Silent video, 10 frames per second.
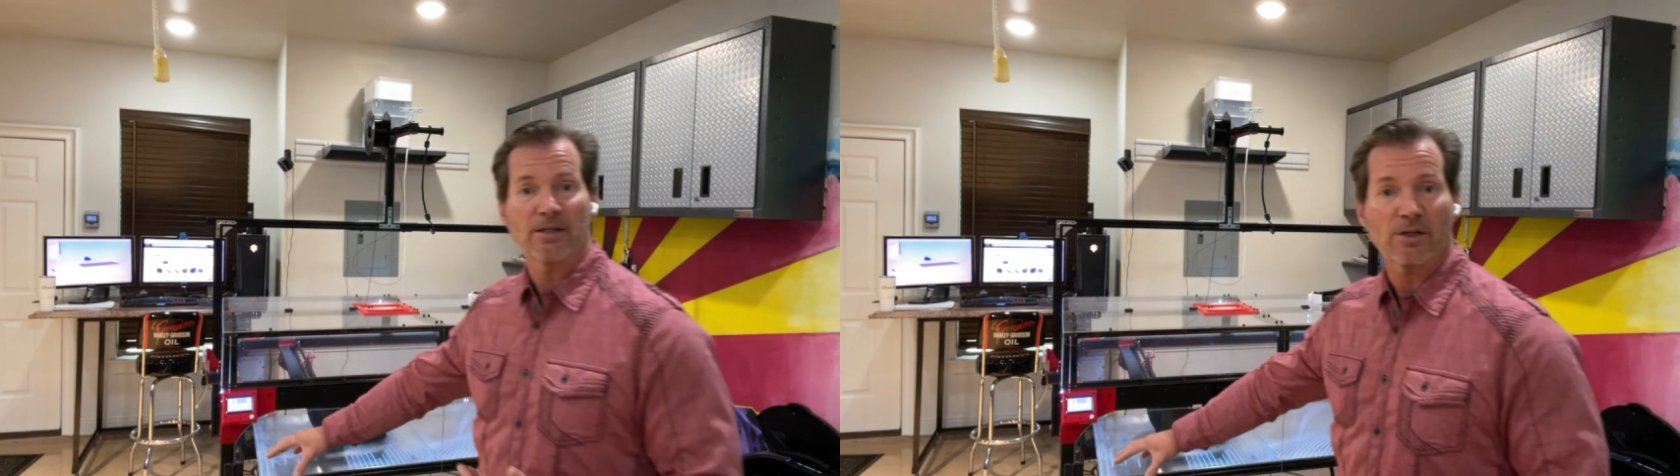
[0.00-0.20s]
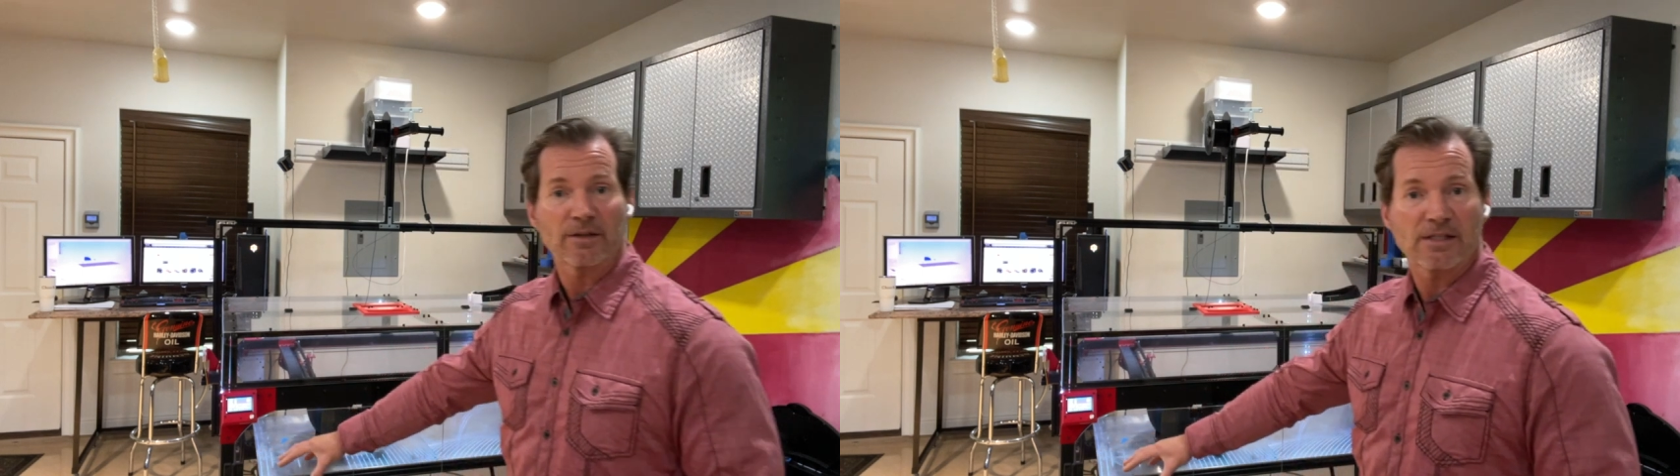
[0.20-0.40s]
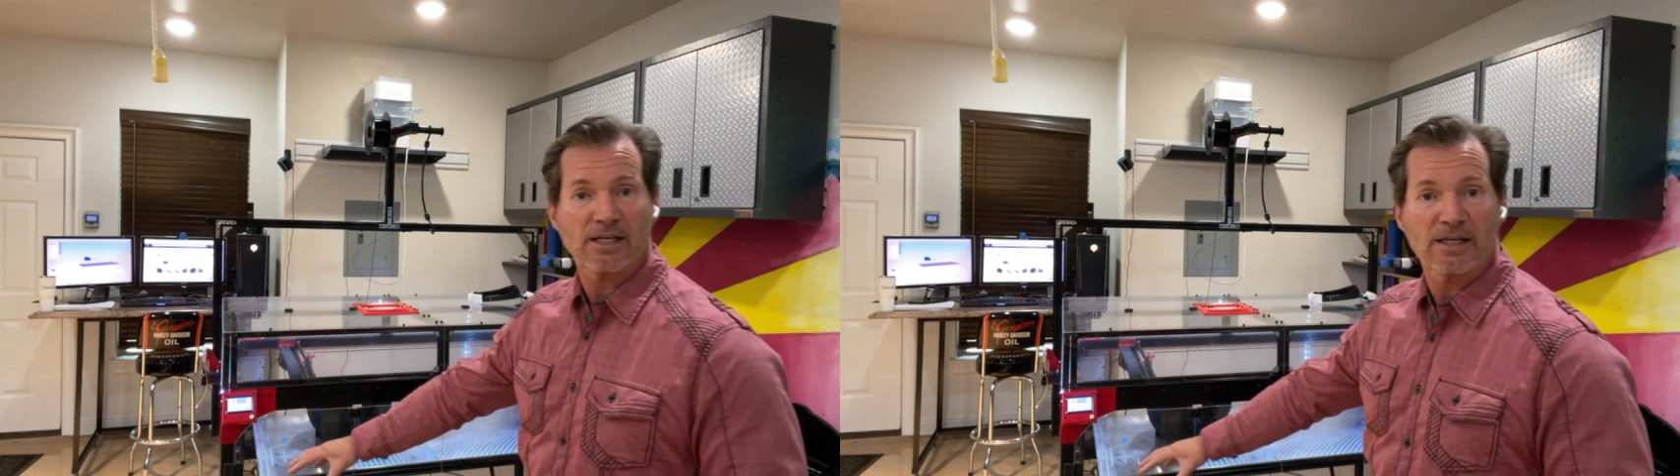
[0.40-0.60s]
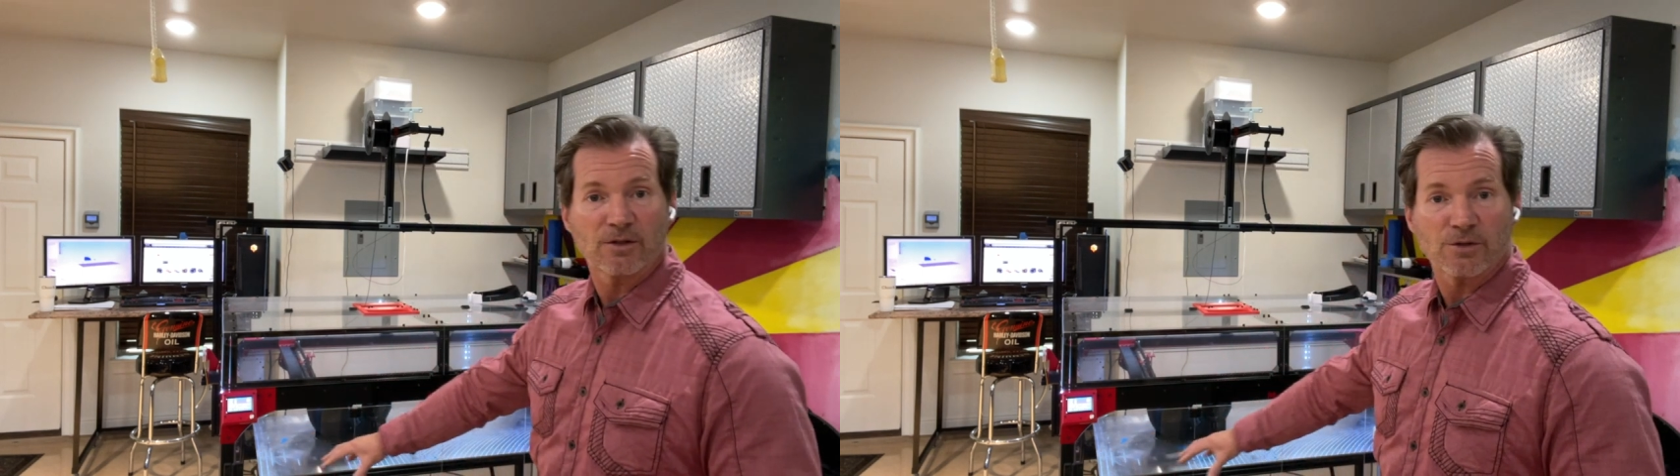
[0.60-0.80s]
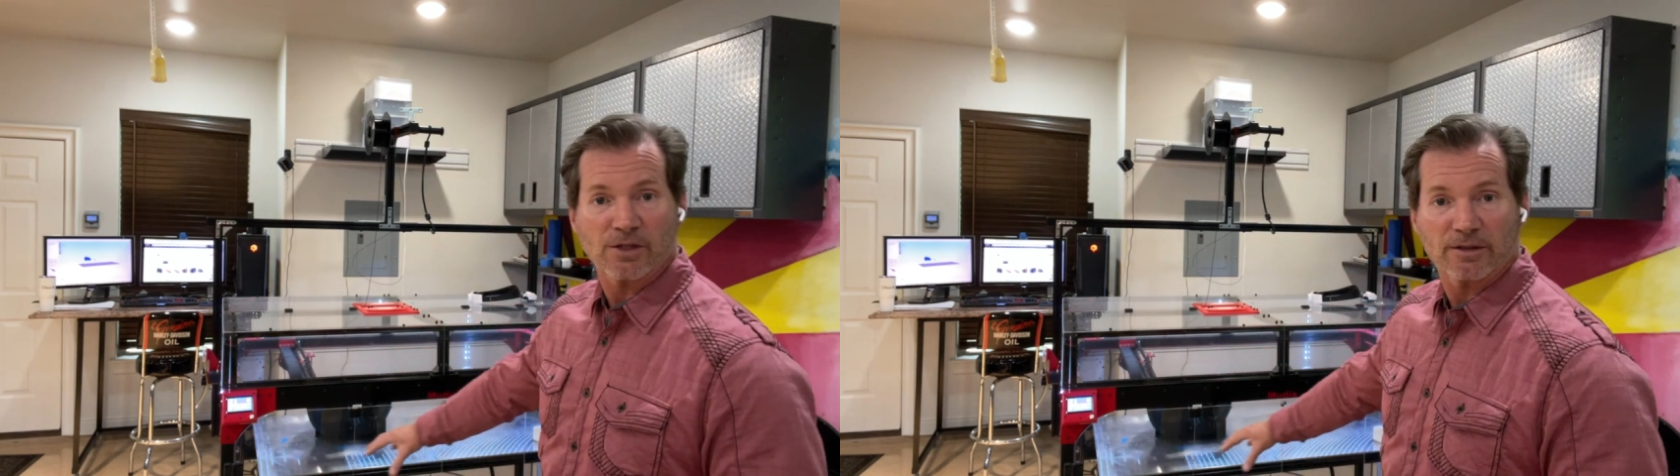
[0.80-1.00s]
is on these
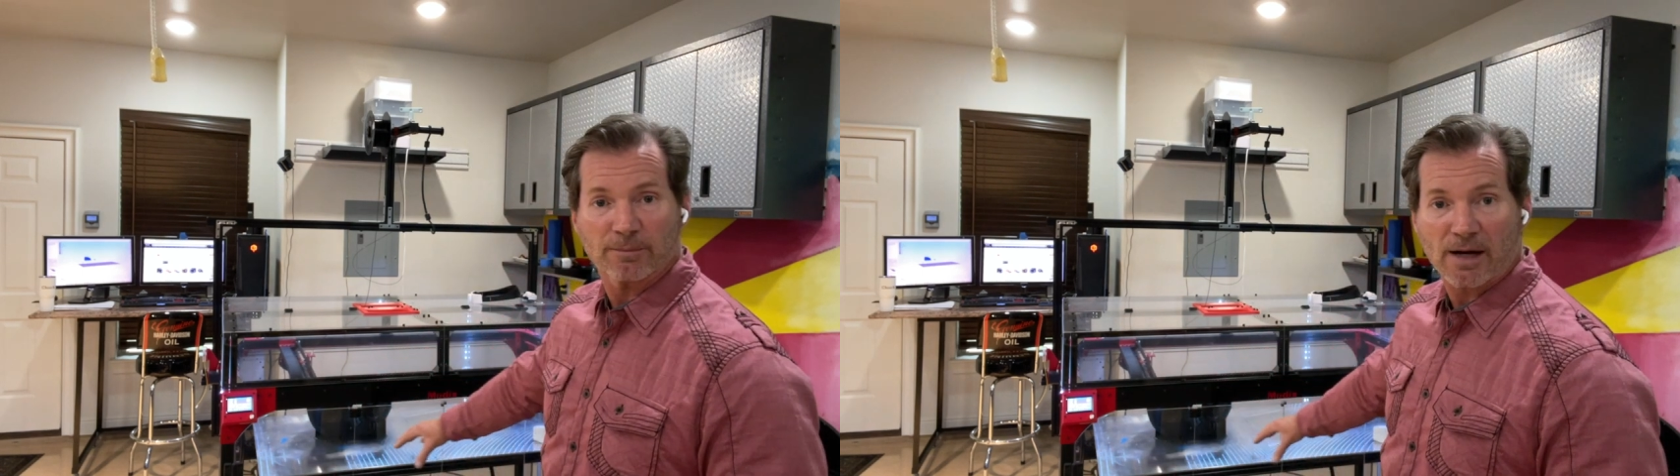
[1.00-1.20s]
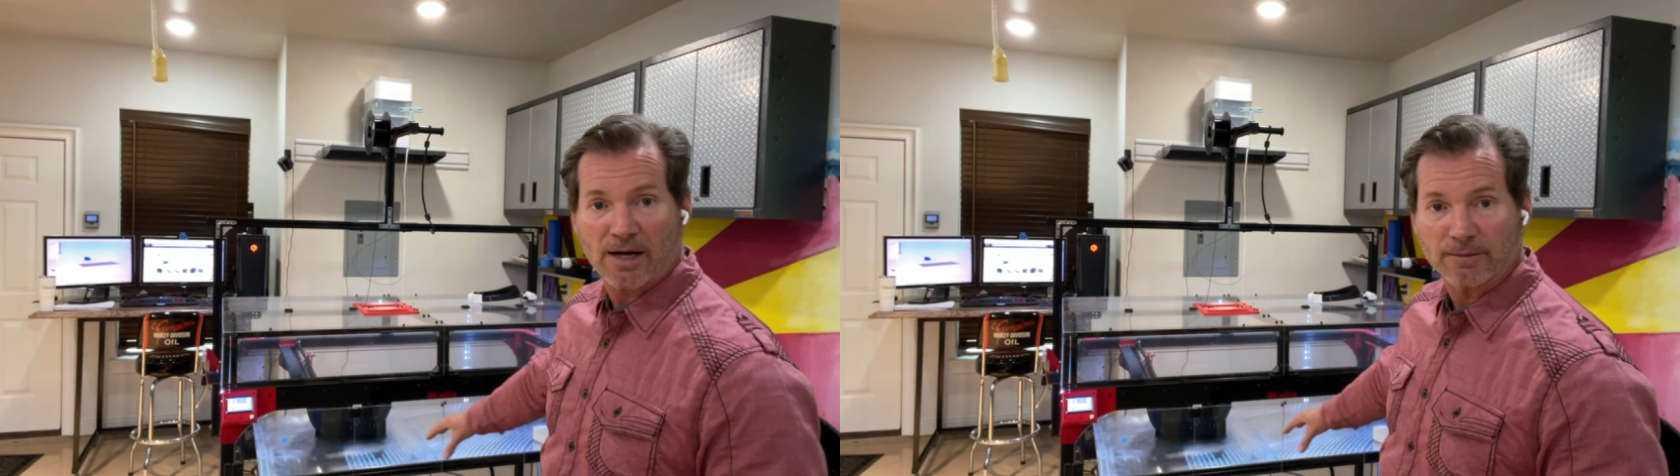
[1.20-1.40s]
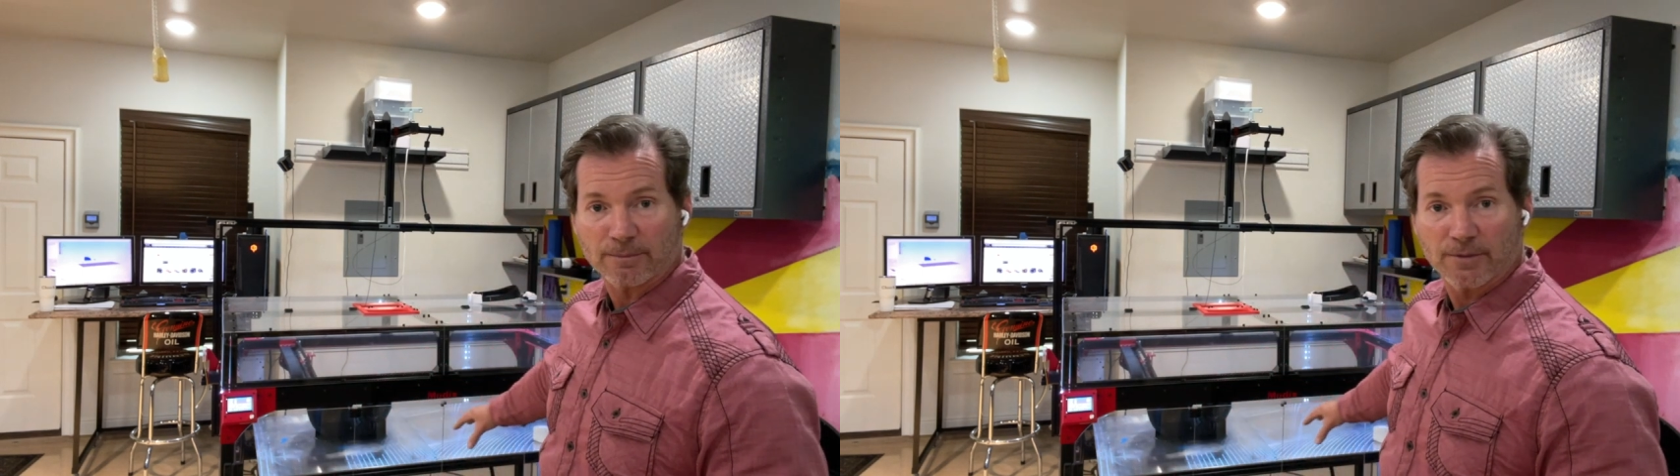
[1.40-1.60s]
heaters on the bottom,